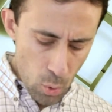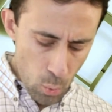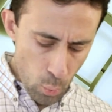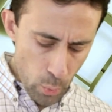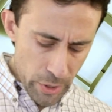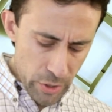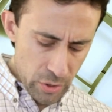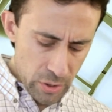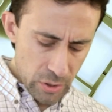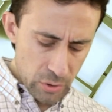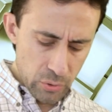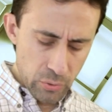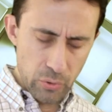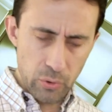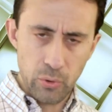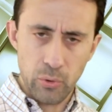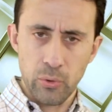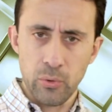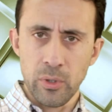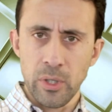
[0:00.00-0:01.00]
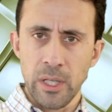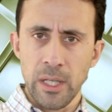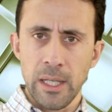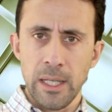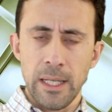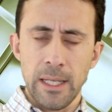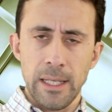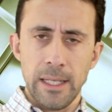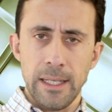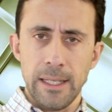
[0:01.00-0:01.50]
what you need to do
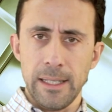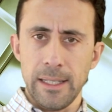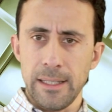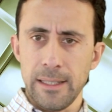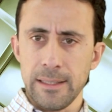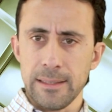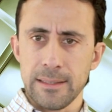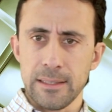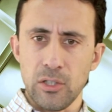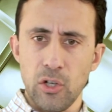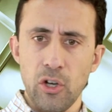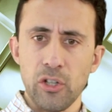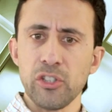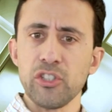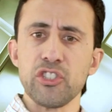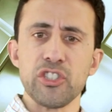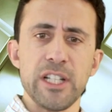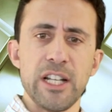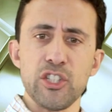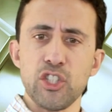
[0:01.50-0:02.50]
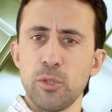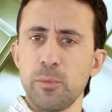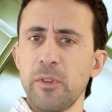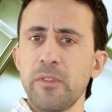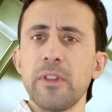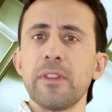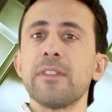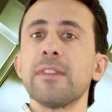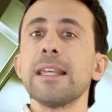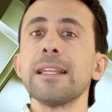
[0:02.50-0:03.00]
is understand some
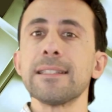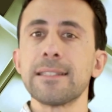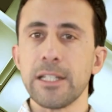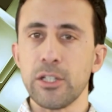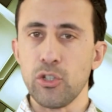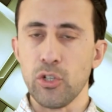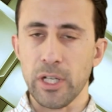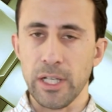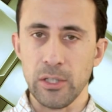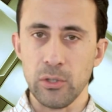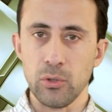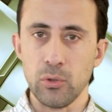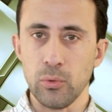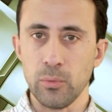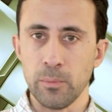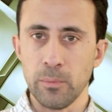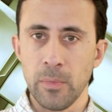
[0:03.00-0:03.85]
of the things that you can do.